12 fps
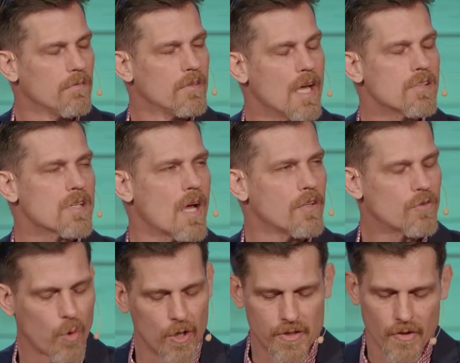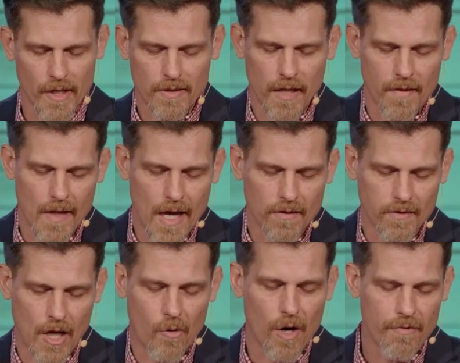That's God's word to us, and that's
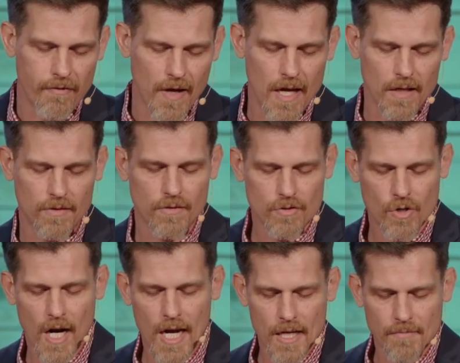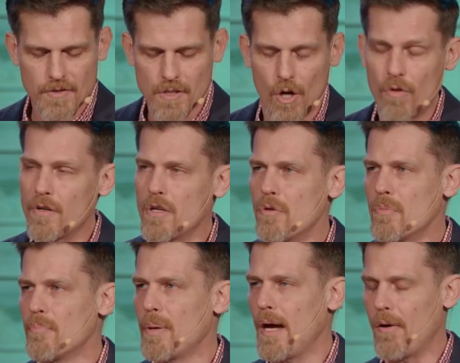how our faith triumphs over
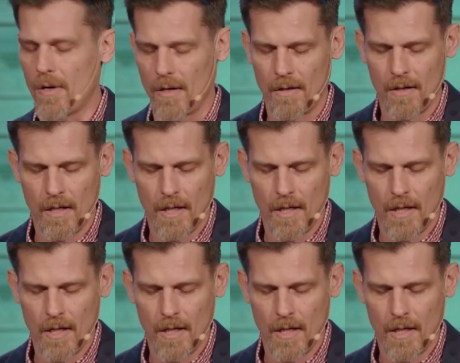human power.